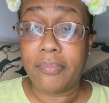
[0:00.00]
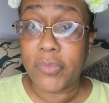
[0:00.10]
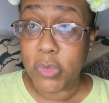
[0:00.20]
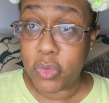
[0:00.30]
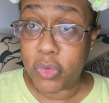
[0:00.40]

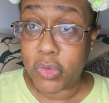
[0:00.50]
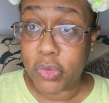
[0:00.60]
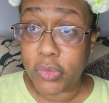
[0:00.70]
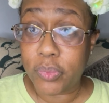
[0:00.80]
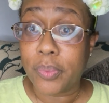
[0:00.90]
You do
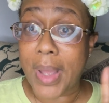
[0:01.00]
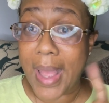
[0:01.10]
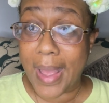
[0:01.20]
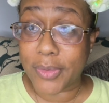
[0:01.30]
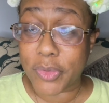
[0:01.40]
you,
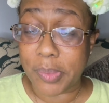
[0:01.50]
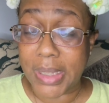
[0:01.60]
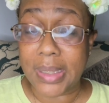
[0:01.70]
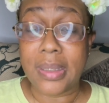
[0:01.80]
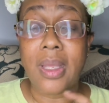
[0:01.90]
I'll do
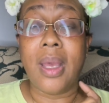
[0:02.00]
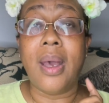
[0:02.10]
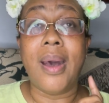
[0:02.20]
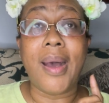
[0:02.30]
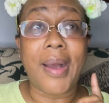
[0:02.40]
me.
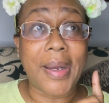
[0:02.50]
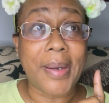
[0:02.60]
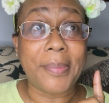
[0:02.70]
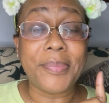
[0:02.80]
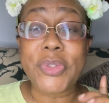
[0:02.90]

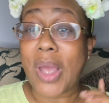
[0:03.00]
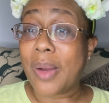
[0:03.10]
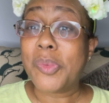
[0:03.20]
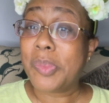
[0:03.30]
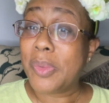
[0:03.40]
Um, so I
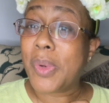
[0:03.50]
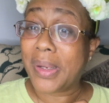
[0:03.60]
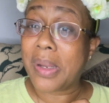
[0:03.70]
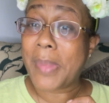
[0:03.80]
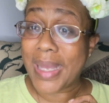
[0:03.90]
will be
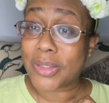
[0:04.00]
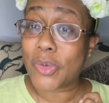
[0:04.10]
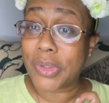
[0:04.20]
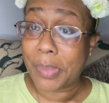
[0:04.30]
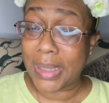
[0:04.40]
wearing a mask
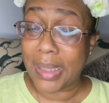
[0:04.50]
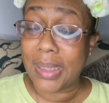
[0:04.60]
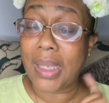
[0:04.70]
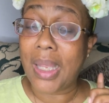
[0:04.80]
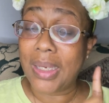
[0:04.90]
on the
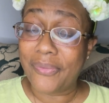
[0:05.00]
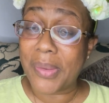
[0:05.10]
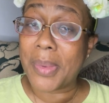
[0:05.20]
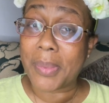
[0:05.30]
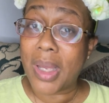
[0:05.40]
plane. And if
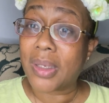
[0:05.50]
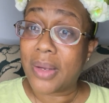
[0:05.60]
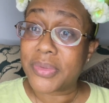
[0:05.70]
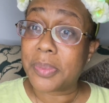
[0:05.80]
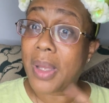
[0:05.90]
I'm
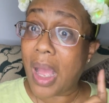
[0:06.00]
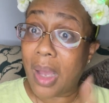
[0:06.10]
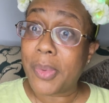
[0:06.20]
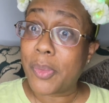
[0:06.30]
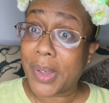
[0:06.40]
uncomfortable,
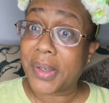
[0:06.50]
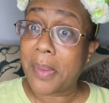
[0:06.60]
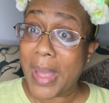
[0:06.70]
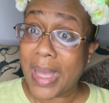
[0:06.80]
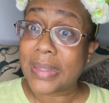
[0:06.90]
I'll be wearing a
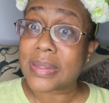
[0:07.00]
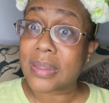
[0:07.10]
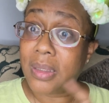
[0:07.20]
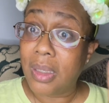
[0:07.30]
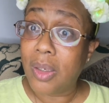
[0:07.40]
mask
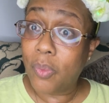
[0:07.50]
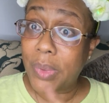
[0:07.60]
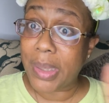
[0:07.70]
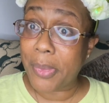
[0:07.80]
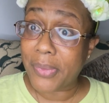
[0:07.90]

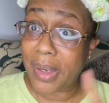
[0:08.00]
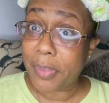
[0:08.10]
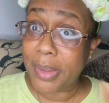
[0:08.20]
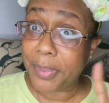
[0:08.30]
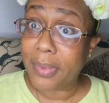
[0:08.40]
when I'm around
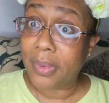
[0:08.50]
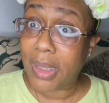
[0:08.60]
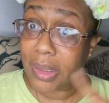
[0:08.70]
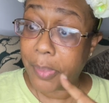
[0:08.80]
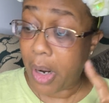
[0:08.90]
people
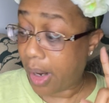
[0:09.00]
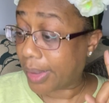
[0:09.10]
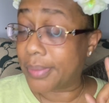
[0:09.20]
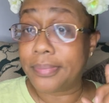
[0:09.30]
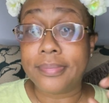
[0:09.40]
in the park.
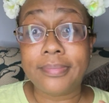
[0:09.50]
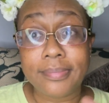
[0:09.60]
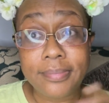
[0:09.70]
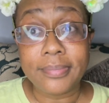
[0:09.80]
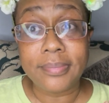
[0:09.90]

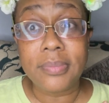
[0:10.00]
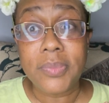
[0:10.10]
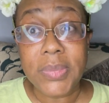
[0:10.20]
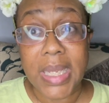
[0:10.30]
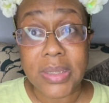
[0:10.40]

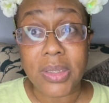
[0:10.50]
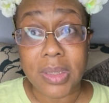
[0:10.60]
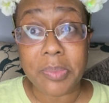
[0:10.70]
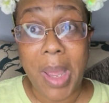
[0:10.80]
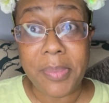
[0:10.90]
That's
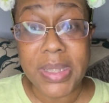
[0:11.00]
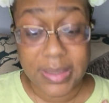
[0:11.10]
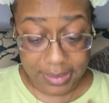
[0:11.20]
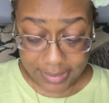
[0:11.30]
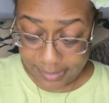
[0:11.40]
just my
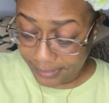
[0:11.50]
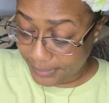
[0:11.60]
business.